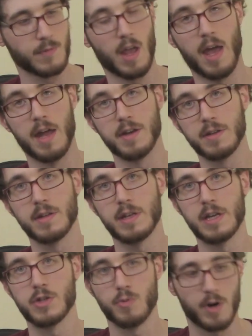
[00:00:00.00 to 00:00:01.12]
and
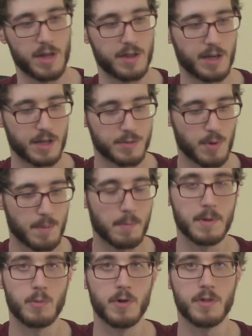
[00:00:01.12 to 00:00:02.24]
each one I think is
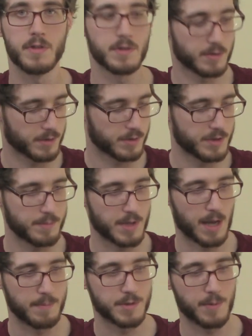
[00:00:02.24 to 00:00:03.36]
probably worth some
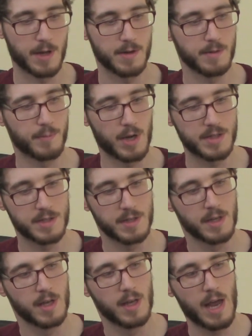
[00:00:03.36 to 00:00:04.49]
time spent. But
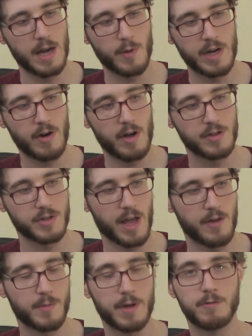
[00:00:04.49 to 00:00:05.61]
anyway, here I also
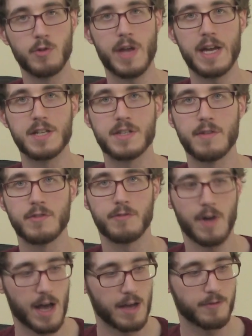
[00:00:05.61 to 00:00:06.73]
have my Fluke
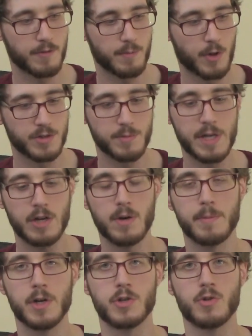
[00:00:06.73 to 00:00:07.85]
87.5 multimeter.
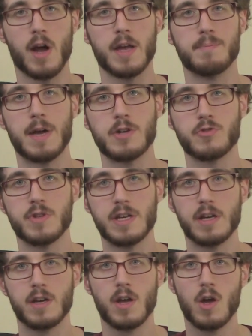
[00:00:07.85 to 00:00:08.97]
I'm going to try and measure the